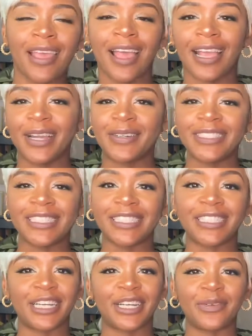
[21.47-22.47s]
I can't wait to
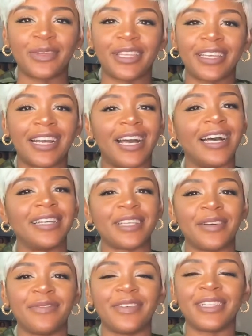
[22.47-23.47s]
share it with you guys.
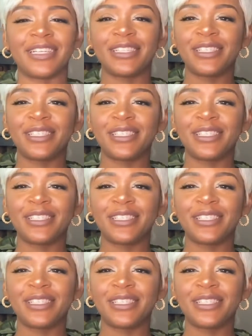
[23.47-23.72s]
I'm feeling